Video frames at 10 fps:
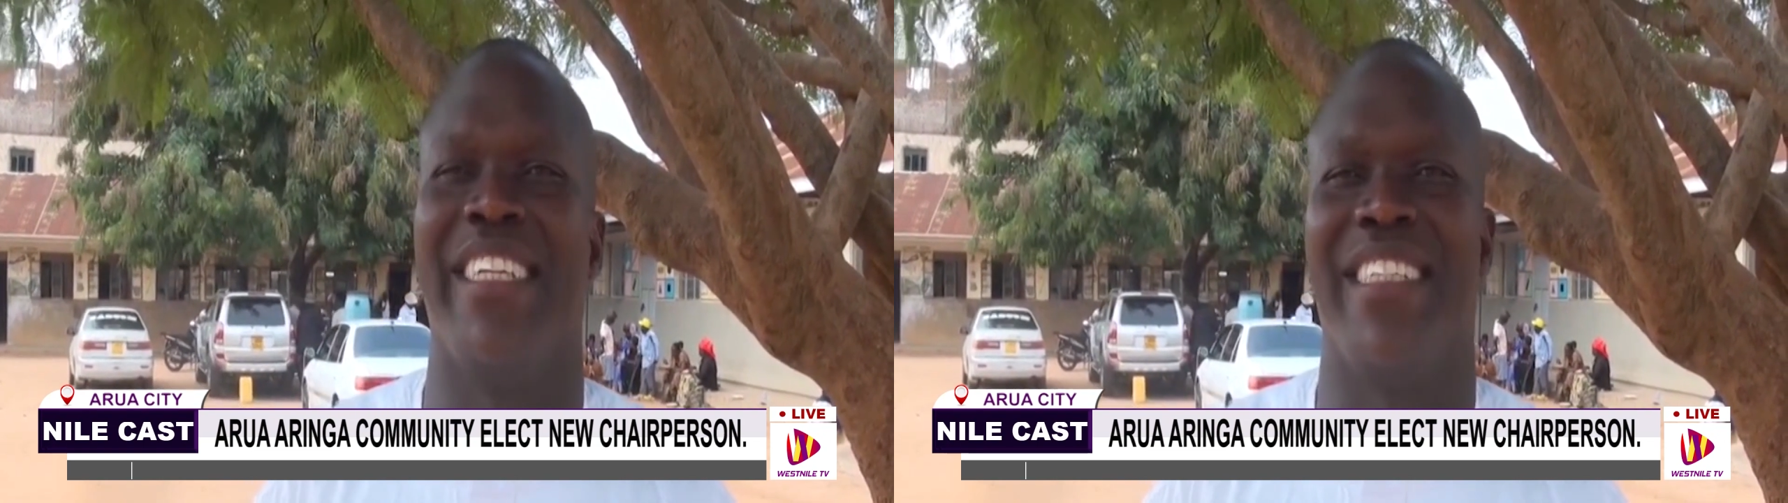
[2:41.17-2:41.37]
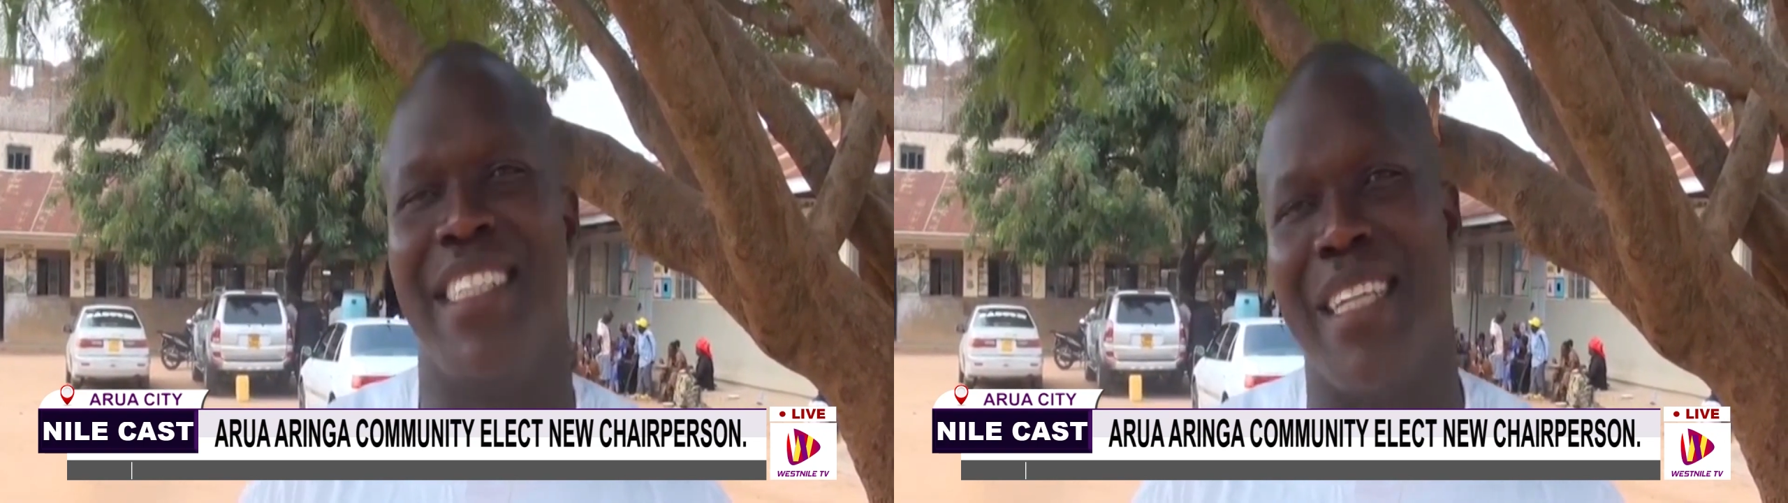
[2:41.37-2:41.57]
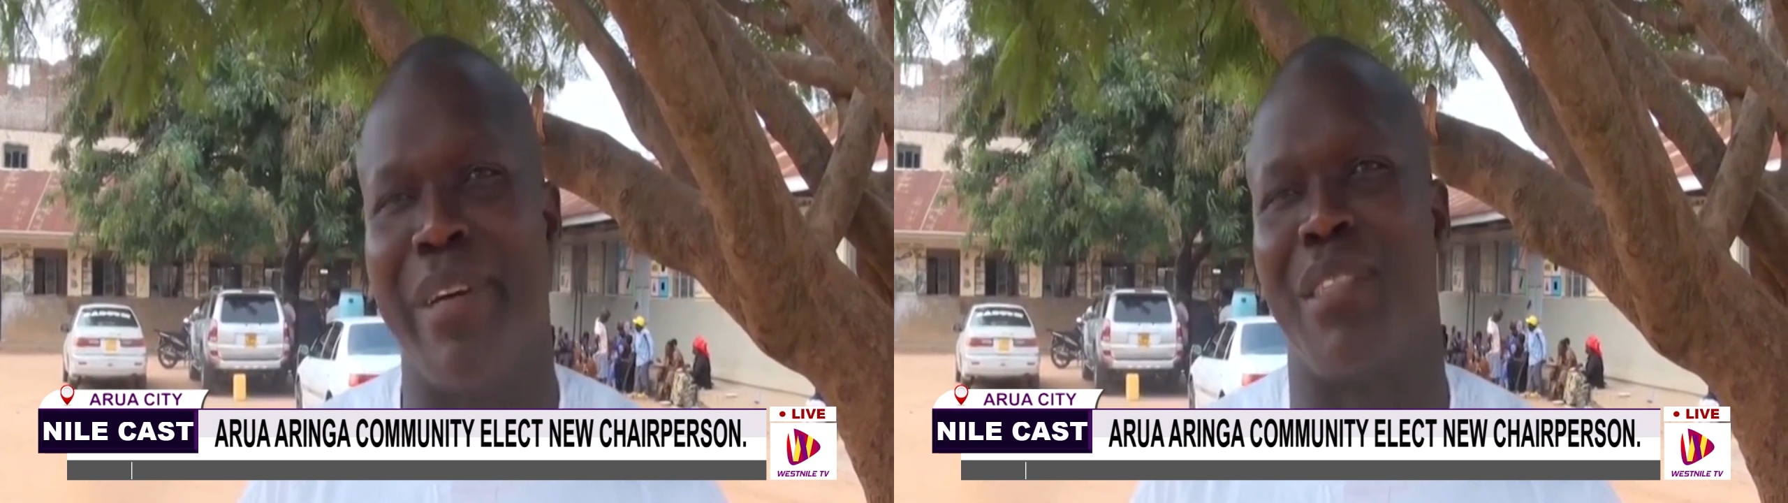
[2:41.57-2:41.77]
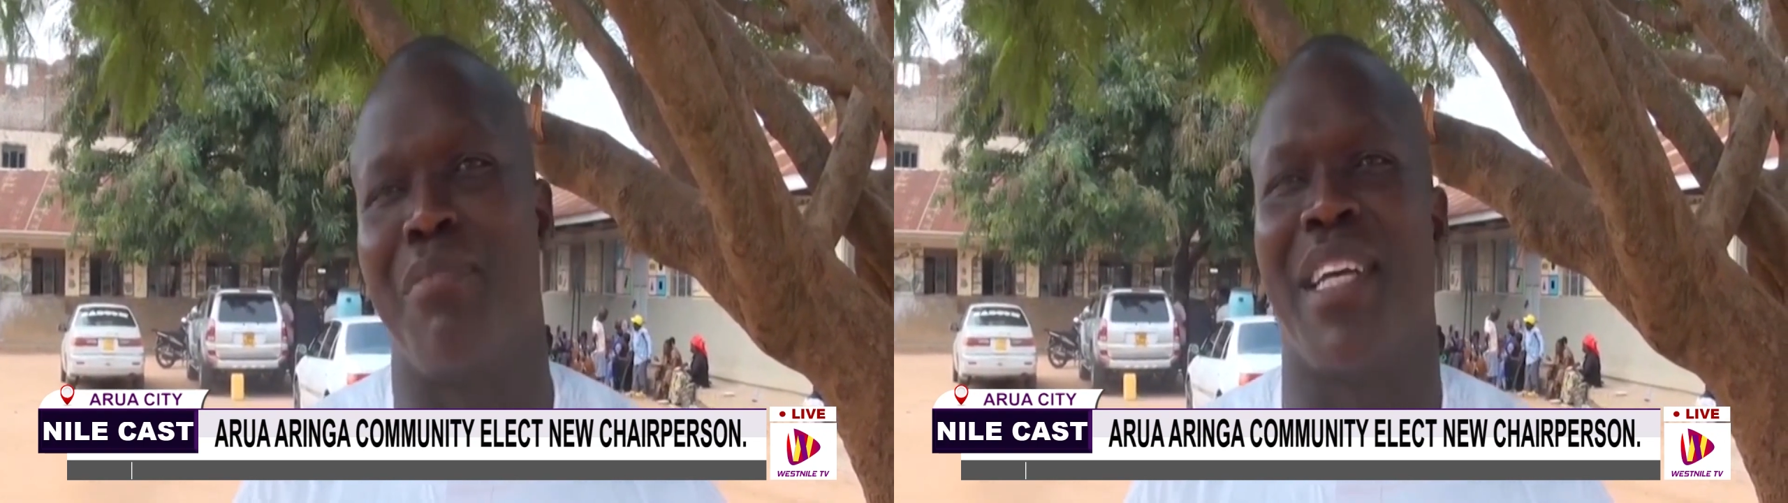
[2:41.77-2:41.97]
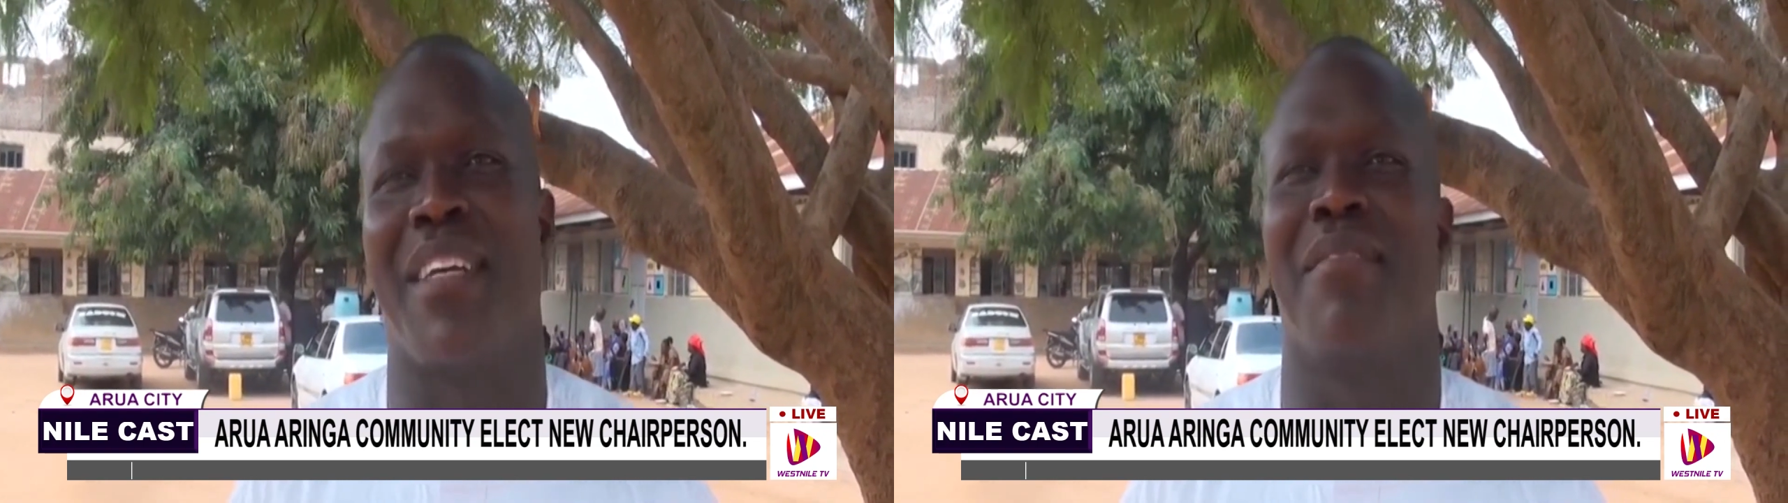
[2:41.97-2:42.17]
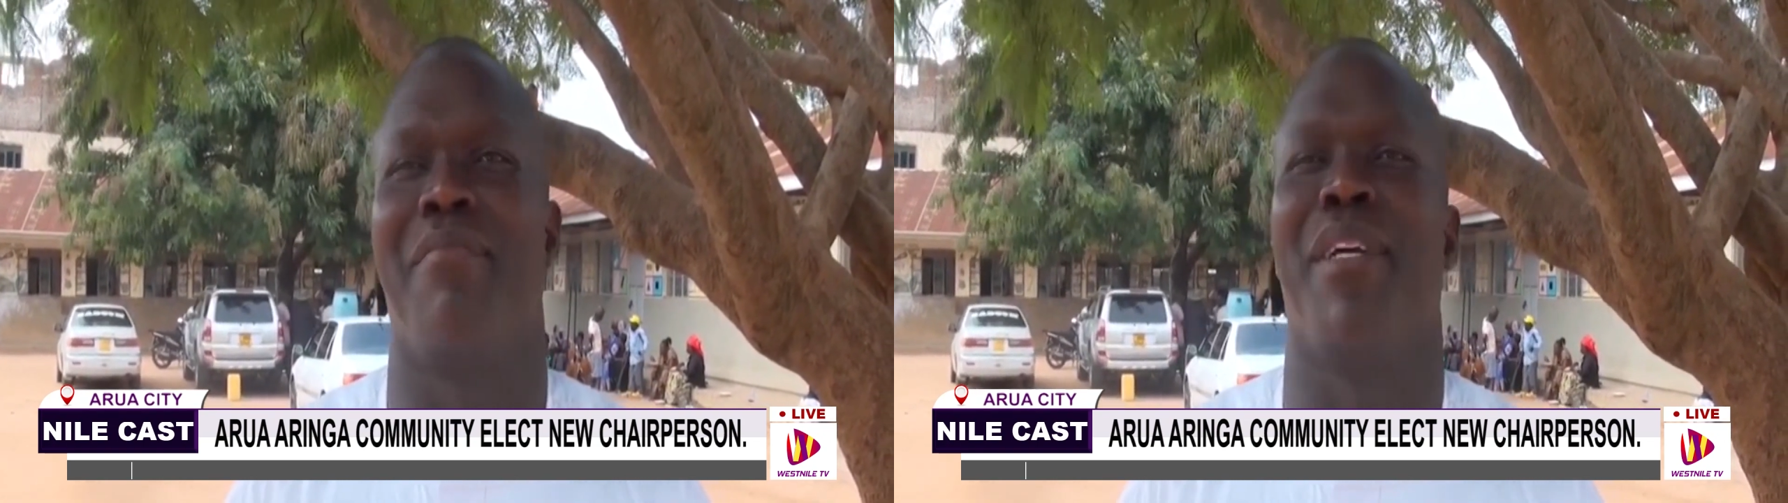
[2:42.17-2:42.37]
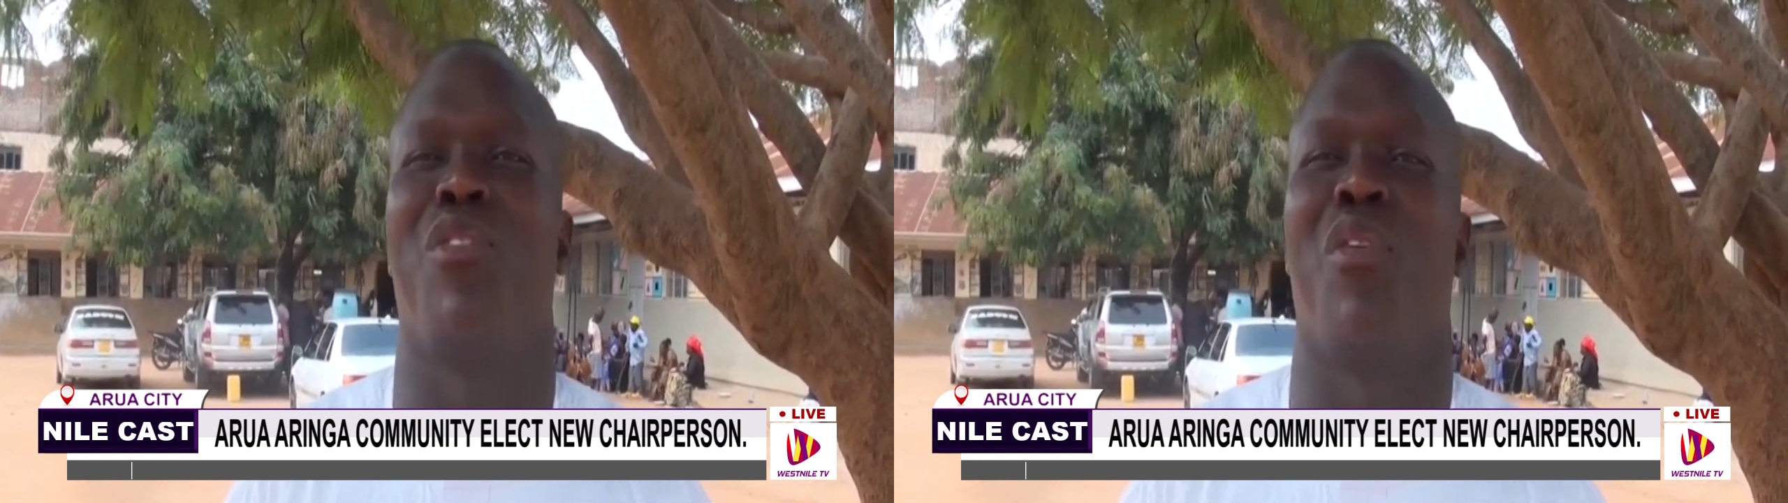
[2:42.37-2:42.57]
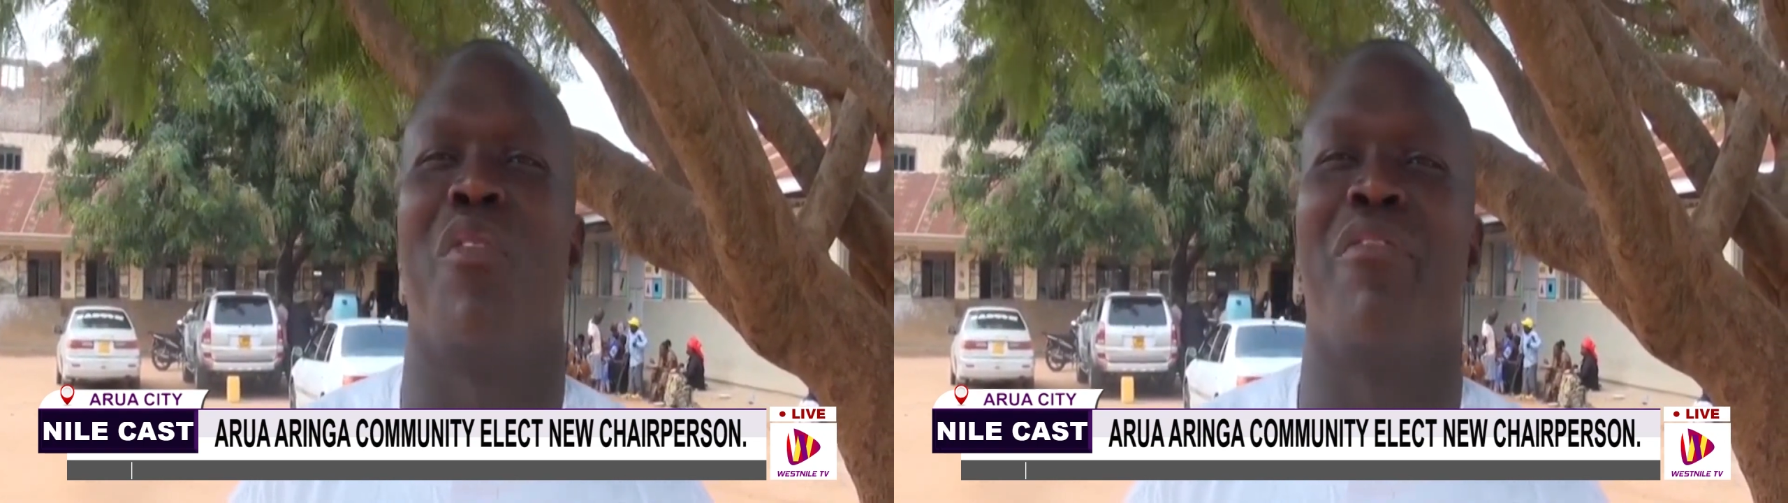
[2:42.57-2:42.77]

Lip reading: constitutional review of the